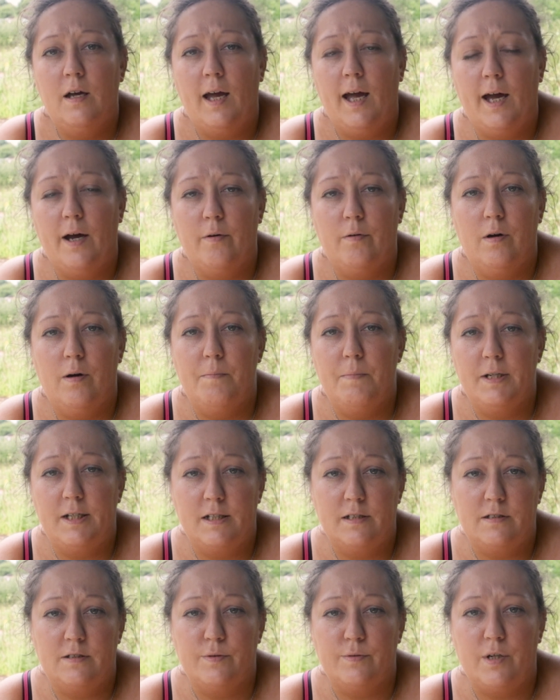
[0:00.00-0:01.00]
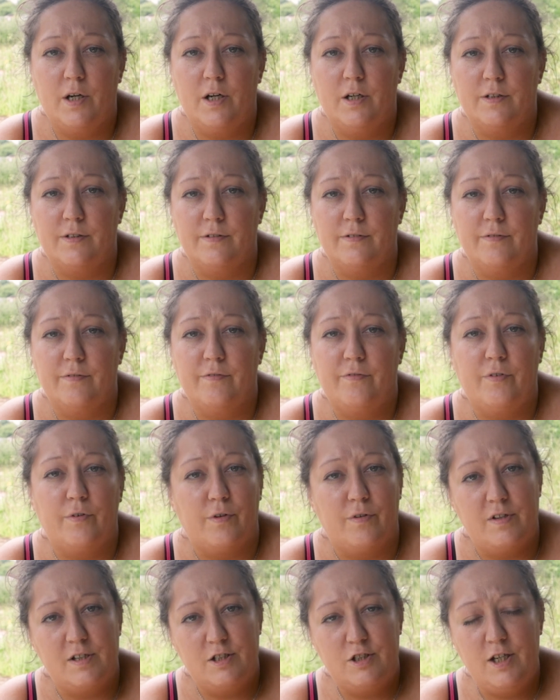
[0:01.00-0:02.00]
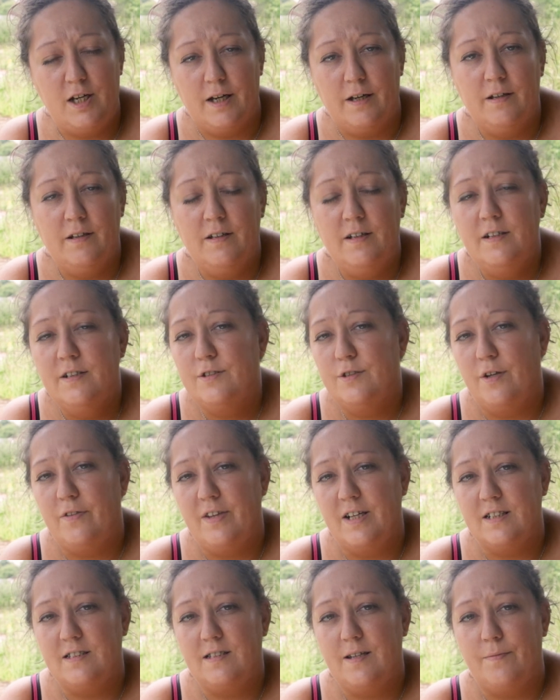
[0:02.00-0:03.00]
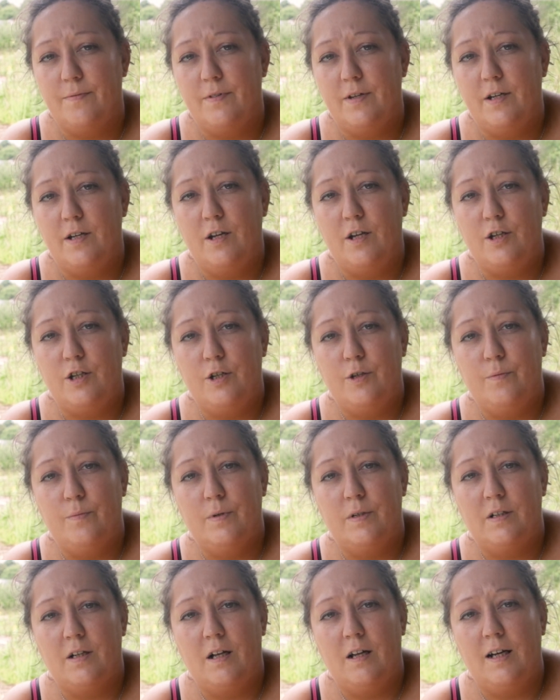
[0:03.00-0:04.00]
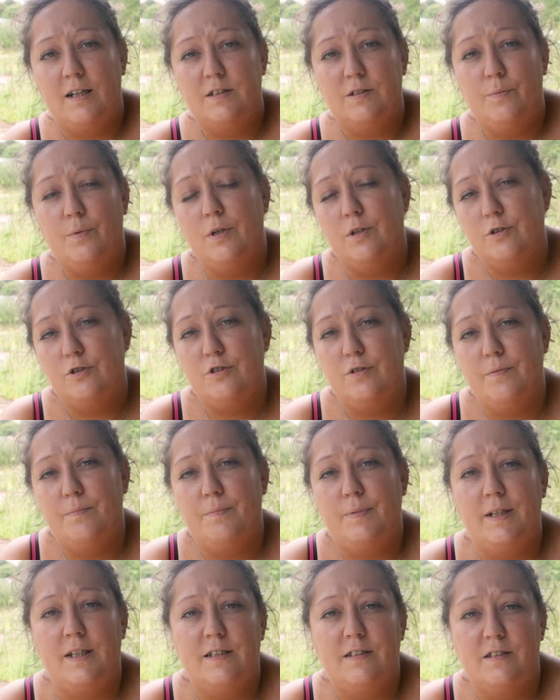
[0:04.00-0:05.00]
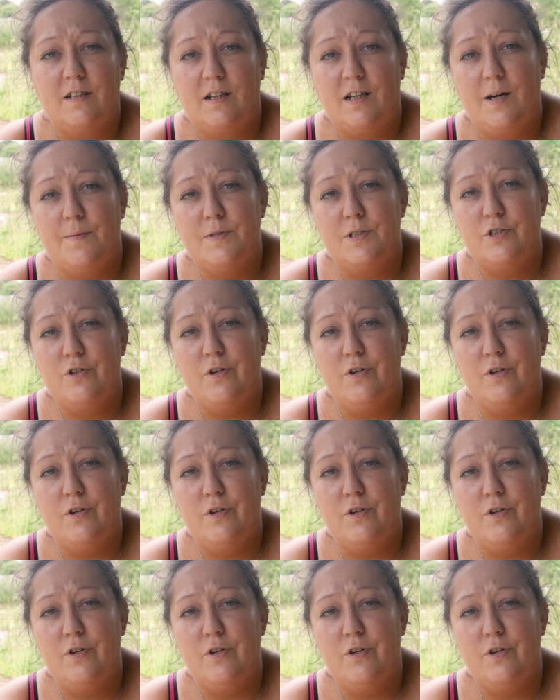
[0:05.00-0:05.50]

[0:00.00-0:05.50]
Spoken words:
our medicinal garden for this year. So if that's something you would like to watch, please come and